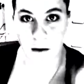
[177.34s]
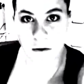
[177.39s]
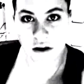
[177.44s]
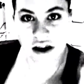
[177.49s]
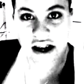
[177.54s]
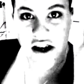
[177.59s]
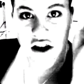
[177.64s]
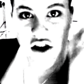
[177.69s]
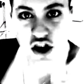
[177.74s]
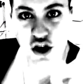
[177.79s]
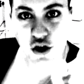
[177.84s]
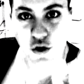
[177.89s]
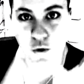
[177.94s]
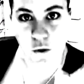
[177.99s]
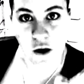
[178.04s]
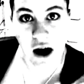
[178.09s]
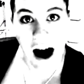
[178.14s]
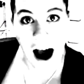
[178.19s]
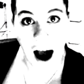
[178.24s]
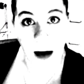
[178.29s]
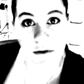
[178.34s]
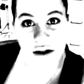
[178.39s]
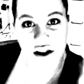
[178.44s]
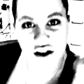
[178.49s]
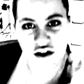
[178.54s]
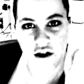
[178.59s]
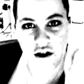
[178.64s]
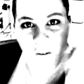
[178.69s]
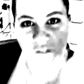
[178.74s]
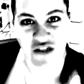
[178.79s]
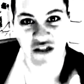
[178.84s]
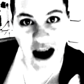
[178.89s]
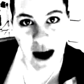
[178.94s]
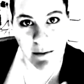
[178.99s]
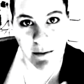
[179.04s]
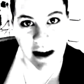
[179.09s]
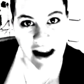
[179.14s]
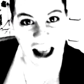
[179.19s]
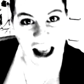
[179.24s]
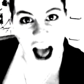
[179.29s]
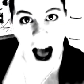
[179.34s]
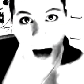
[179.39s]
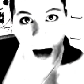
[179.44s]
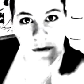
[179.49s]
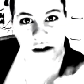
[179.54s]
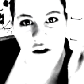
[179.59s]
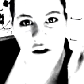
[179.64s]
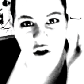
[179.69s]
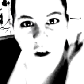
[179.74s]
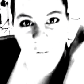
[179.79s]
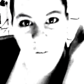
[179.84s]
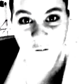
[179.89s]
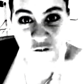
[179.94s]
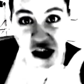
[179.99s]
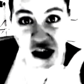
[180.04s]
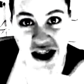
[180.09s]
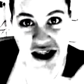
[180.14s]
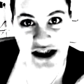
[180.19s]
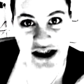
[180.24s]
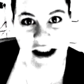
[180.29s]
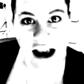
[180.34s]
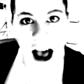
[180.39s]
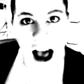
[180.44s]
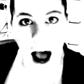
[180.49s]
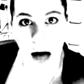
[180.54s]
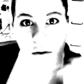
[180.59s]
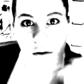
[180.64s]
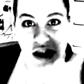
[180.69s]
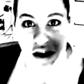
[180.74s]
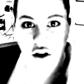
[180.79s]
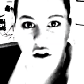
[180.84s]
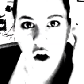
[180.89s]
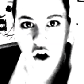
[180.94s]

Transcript: will kill you. I will kill your family. I will kill your friends. I will kill your